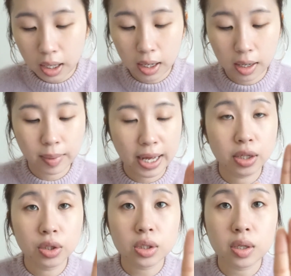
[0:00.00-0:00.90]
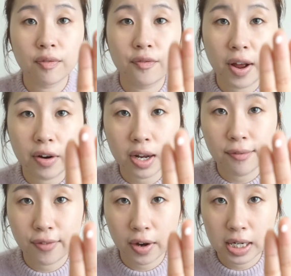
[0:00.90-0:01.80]
I use a very
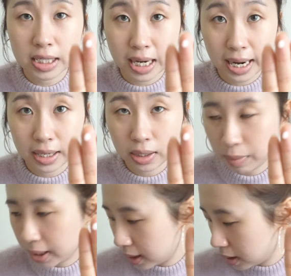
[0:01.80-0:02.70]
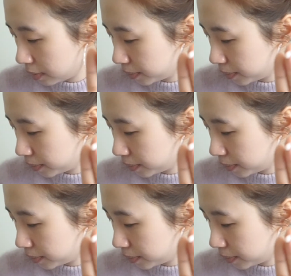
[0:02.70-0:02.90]
tiny bit